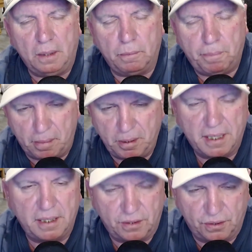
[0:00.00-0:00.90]

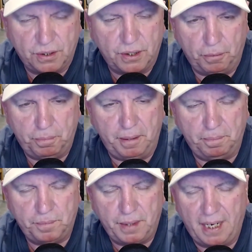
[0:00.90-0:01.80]
Republicans are stupid.
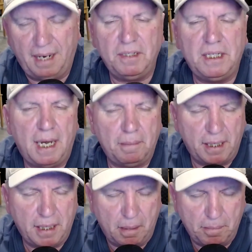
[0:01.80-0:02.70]
And every time
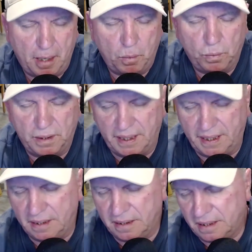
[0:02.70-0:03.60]
they come out with
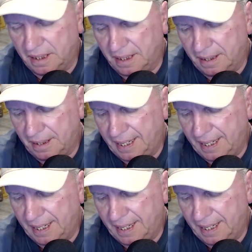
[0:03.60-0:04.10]
these uh,